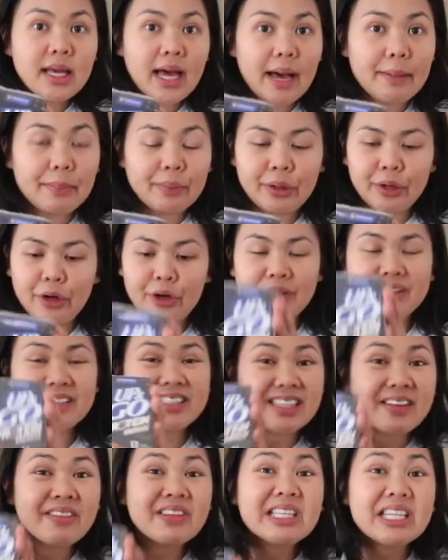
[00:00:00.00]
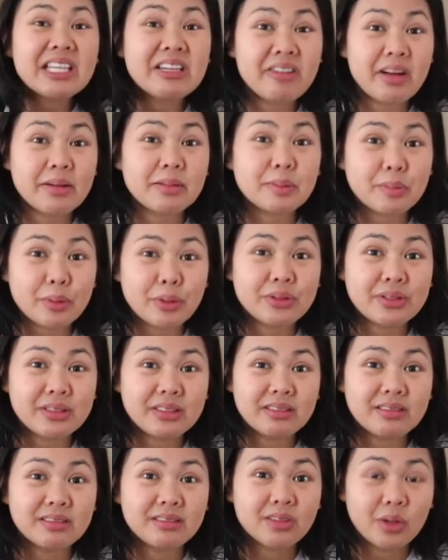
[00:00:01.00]
Up and go. seventeen grams of
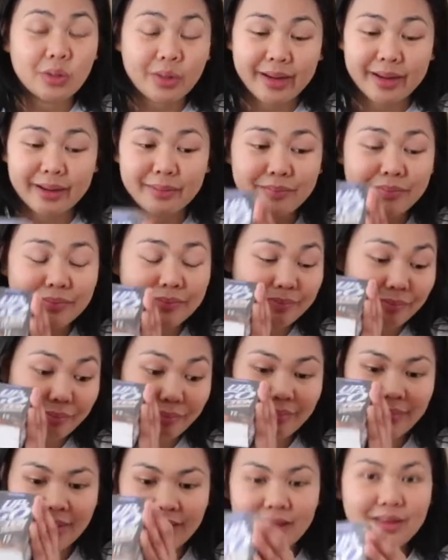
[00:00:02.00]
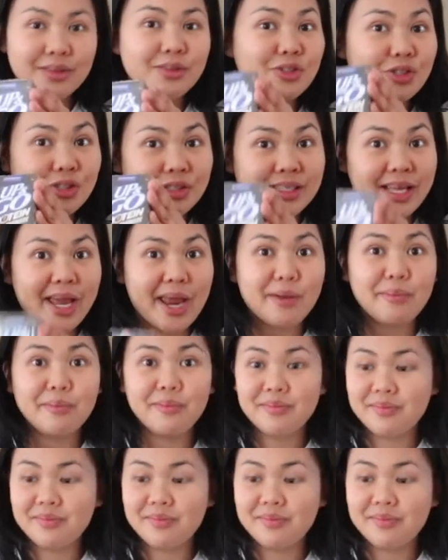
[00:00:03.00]
protein, okay? Just saying.